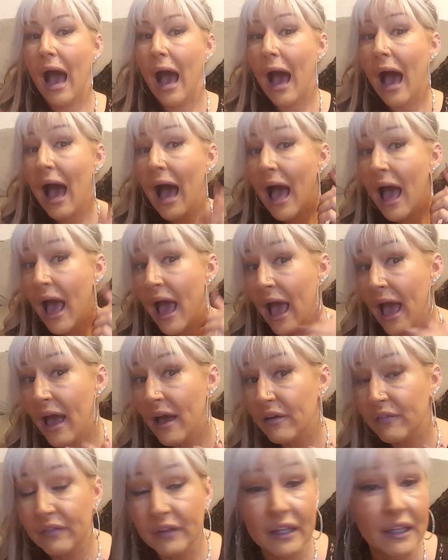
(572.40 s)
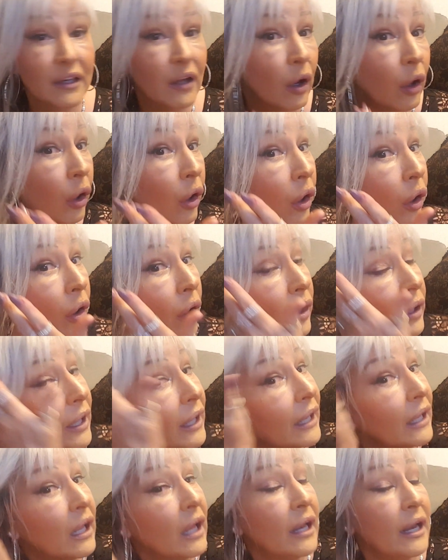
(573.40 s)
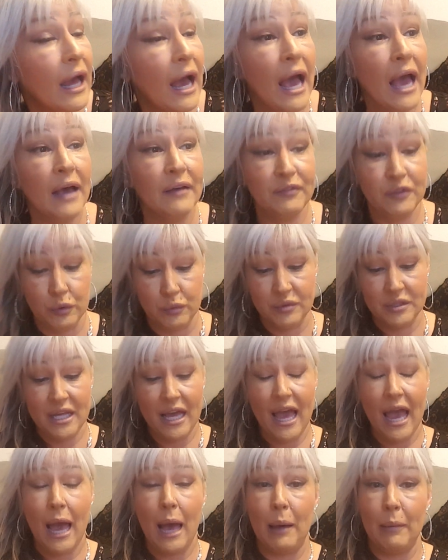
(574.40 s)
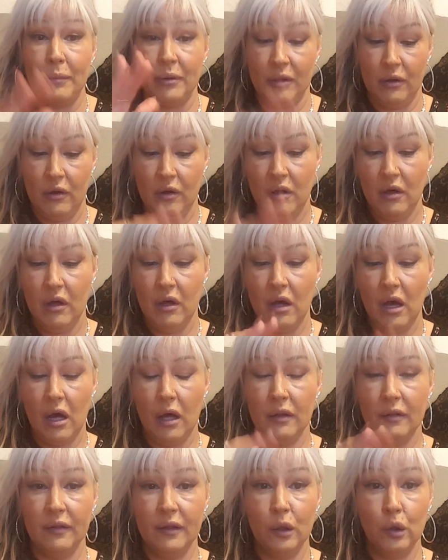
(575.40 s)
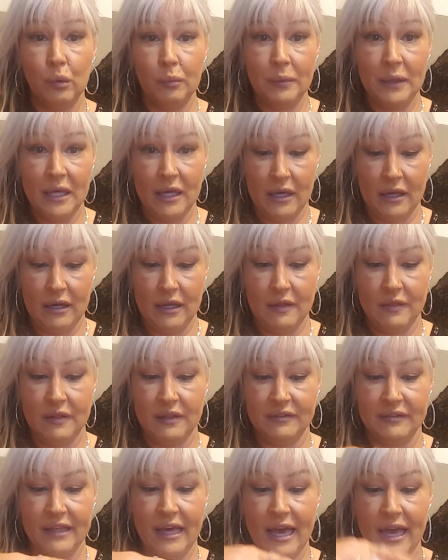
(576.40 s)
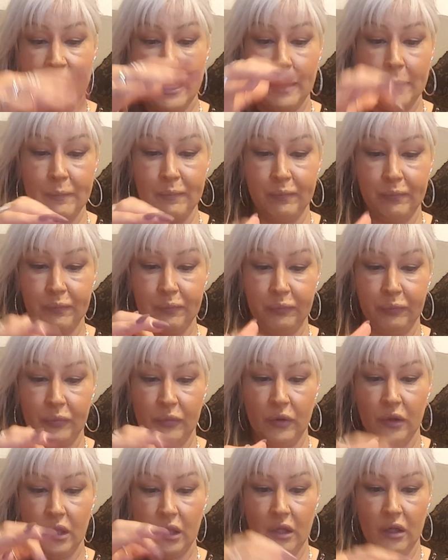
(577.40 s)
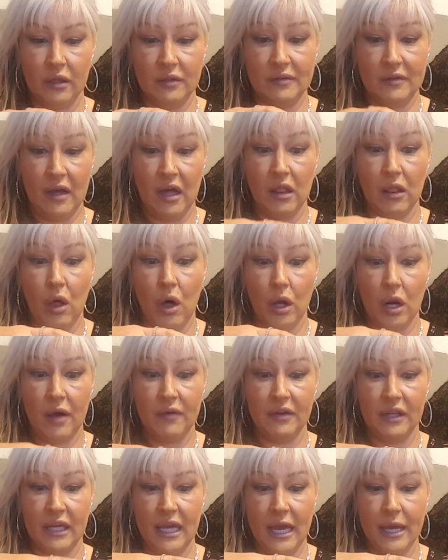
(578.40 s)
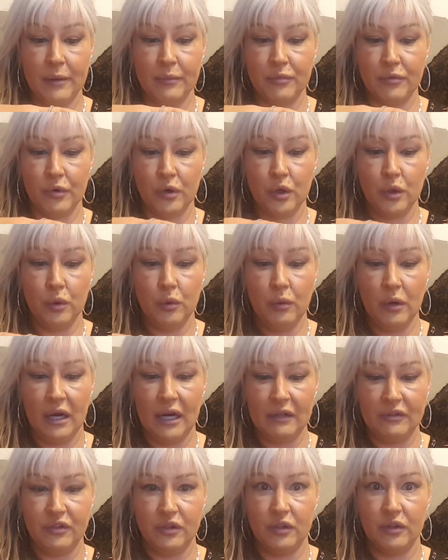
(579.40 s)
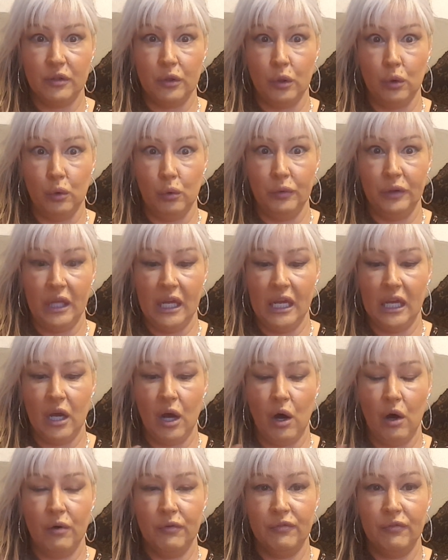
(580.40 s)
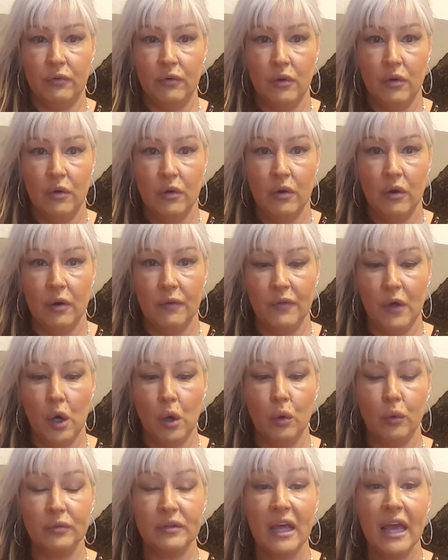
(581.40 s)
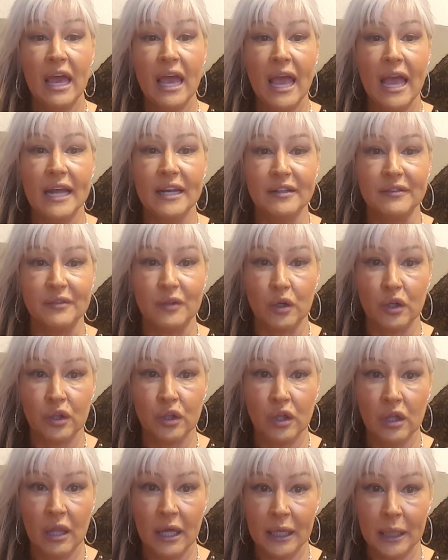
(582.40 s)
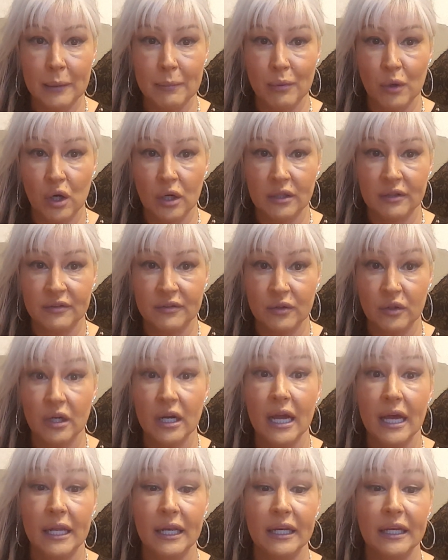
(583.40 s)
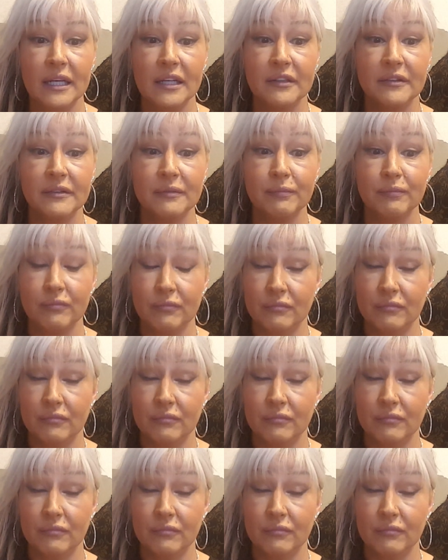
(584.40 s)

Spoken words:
I have it on, and I have to tap a little bit in this cap because a lot of it came through. I took the whole thing off of the holes, and it's going to look like a bronzer, and it is.